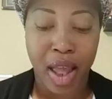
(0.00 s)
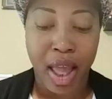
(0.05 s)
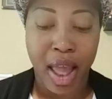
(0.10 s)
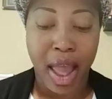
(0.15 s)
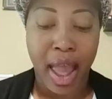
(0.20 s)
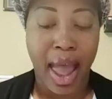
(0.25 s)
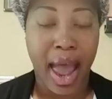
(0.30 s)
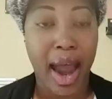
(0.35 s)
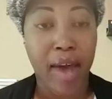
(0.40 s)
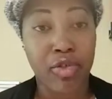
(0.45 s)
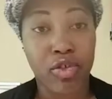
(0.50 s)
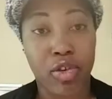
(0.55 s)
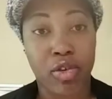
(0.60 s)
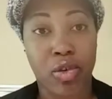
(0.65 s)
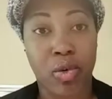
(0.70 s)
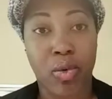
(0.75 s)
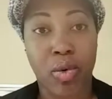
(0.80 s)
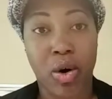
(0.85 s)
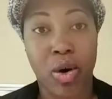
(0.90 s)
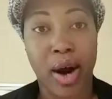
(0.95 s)
After
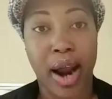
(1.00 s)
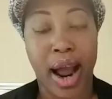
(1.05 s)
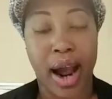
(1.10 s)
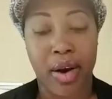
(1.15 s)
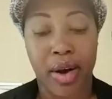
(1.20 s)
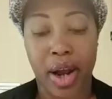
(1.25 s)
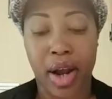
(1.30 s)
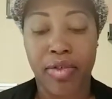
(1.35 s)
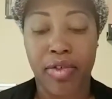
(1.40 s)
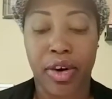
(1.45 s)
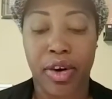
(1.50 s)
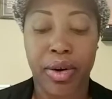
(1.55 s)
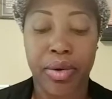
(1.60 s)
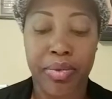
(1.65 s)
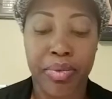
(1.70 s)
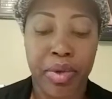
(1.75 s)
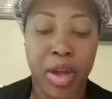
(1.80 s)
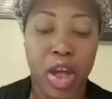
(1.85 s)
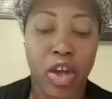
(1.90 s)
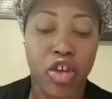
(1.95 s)
the war, however,
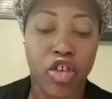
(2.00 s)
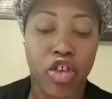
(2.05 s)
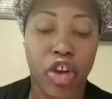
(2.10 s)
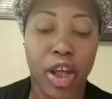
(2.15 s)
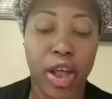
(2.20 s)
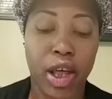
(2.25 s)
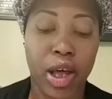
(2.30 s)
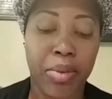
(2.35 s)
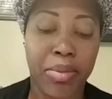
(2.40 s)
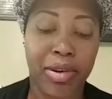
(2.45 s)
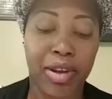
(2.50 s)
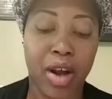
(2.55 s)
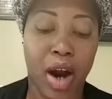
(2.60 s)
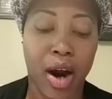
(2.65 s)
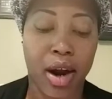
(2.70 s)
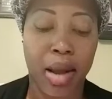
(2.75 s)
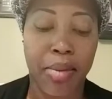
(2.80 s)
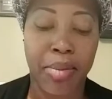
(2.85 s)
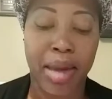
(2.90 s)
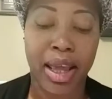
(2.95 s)
GM
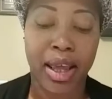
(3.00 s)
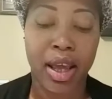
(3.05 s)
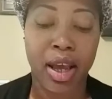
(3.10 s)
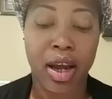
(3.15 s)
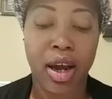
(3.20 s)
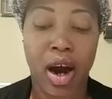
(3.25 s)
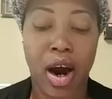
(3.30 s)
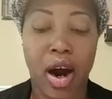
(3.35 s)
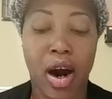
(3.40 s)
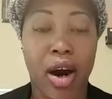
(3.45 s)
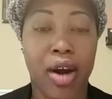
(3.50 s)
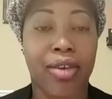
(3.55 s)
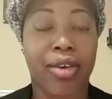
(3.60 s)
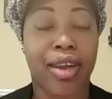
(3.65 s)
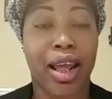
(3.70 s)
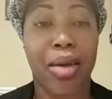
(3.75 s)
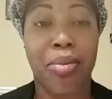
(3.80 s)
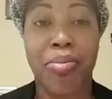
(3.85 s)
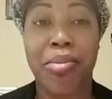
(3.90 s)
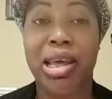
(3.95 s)
started making cars
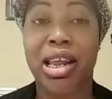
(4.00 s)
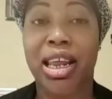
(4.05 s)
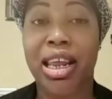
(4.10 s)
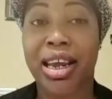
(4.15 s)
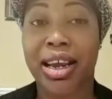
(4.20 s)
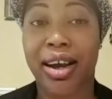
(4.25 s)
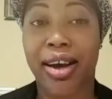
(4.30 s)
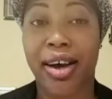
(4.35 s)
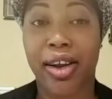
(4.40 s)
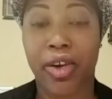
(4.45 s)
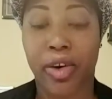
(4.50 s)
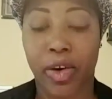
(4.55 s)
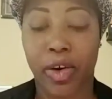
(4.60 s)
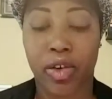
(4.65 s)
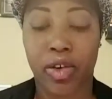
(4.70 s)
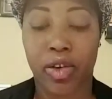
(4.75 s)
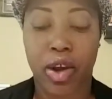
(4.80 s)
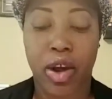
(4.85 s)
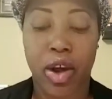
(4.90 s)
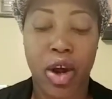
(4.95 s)
in many
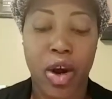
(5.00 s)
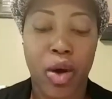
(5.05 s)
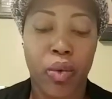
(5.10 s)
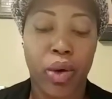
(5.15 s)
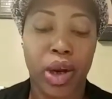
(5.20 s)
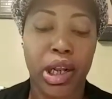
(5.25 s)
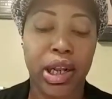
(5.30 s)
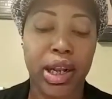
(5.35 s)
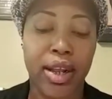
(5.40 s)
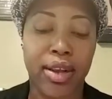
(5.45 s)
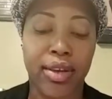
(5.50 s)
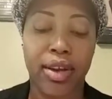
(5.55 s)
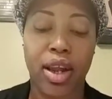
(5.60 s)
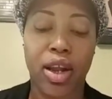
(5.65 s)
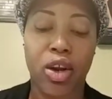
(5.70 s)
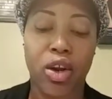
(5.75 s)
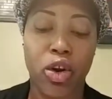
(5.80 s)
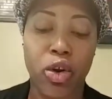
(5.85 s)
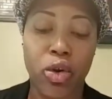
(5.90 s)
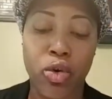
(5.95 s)
colors,
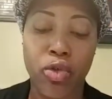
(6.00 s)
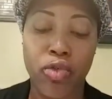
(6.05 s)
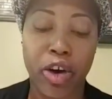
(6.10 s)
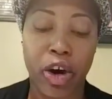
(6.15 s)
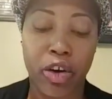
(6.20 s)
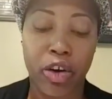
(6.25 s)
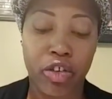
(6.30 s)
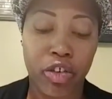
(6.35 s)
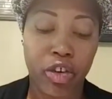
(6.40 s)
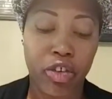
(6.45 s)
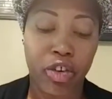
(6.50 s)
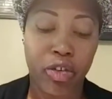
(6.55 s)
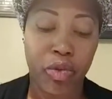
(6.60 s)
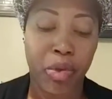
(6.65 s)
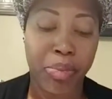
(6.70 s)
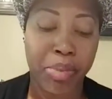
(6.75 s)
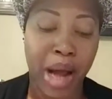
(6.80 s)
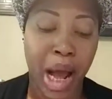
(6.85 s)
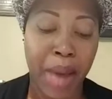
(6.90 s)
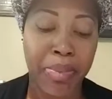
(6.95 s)
releasing new versions of the
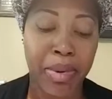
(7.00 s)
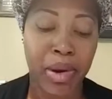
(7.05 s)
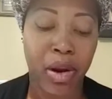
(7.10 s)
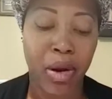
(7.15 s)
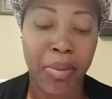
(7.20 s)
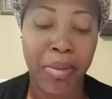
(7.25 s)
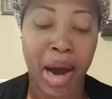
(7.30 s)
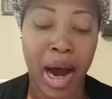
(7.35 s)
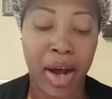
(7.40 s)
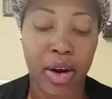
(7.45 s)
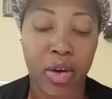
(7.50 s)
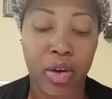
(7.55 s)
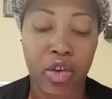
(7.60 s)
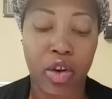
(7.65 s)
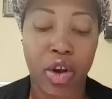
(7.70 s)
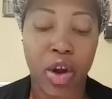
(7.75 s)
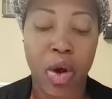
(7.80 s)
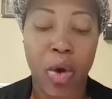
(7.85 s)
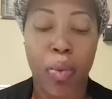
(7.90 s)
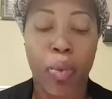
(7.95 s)
popular models
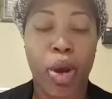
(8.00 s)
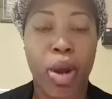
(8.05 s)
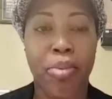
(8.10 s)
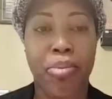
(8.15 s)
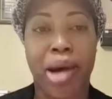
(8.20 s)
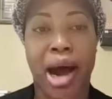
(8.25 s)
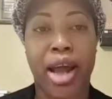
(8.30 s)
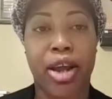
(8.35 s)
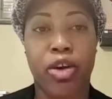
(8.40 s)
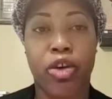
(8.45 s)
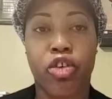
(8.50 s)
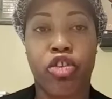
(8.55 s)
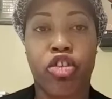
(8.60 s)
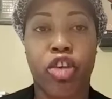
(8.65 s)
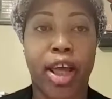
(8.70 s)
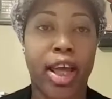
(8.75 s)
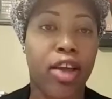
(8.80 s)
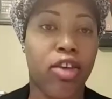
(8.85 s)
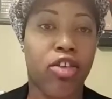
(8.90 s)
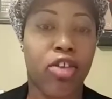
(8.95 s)
with minor
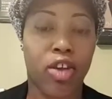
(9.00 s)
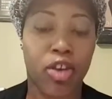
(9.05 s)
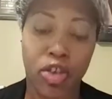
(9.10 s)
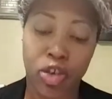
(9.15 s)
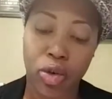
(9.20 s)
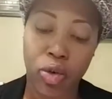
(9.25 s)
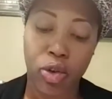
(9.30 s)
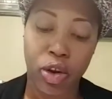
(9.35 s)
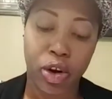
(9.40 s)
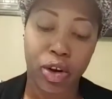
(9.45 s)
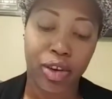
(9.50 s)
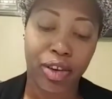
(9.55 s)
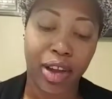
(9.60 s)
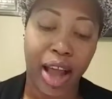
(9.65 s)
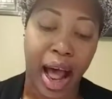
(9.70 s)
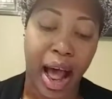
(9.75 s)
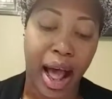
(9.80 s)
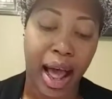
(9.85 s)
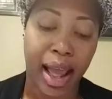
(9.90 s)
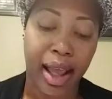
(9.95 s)
changes to their
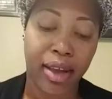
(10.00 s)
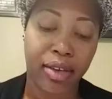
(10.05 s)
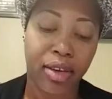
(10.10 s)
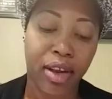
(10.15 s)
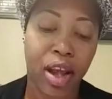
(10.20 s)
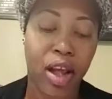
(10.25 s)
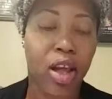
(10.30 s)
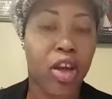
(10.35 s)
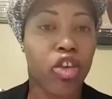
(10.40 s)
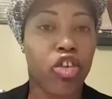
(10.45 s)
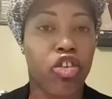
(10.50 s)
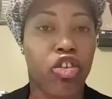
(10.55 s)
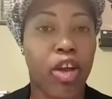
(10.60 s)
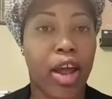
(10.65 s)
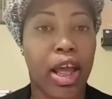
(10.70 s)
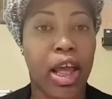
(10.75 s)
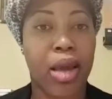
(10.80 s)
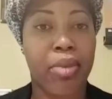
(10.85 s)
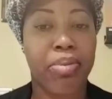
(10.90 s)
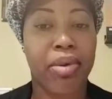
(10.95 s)
size,
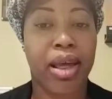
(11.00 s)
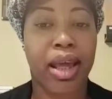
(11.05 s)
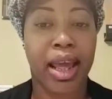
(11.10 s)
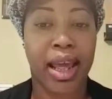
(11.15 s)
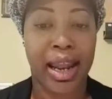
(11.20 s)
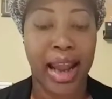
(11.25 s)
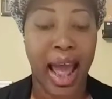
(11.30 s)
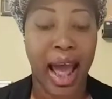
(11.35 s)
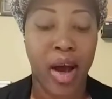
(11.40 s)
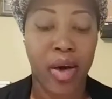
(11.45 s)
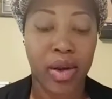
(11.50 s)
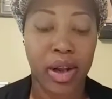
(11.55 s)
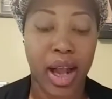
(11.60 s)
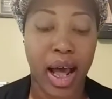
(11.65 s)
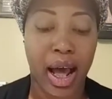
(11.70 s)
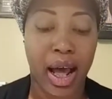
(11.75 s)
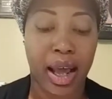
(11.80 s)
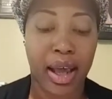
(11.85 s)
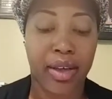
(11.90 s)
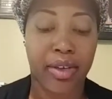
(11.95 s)
shape, and
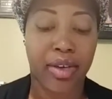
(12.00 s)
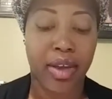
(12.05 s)
outlines